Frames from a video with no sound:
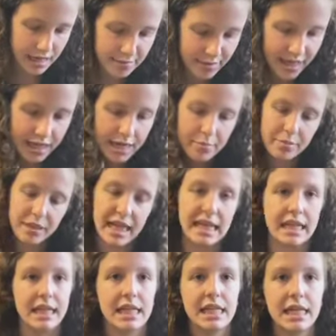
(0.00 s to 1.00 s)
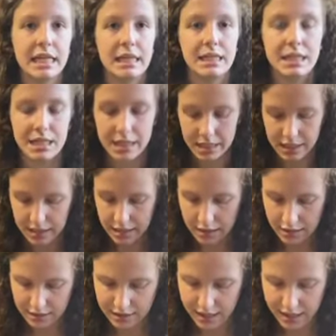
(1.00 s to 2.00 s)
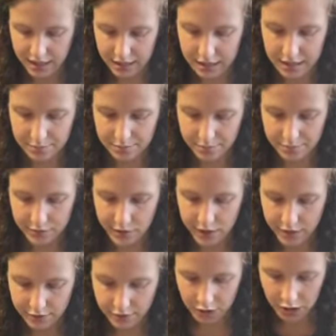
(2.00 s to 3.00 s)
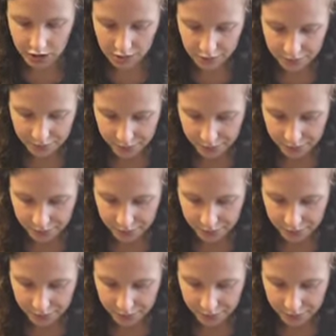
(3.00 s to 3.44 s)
made a blanket in it, like in the fall,